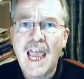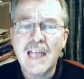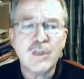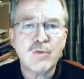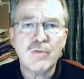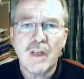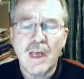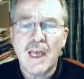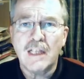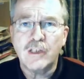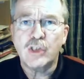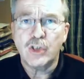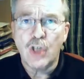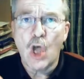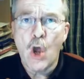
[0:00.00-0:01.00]

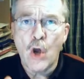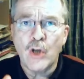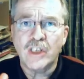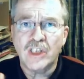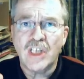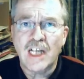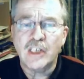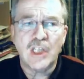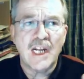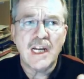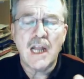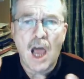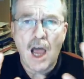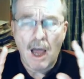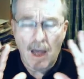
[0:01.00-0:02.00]
it's down essentially
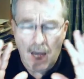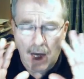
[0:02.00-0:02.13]
to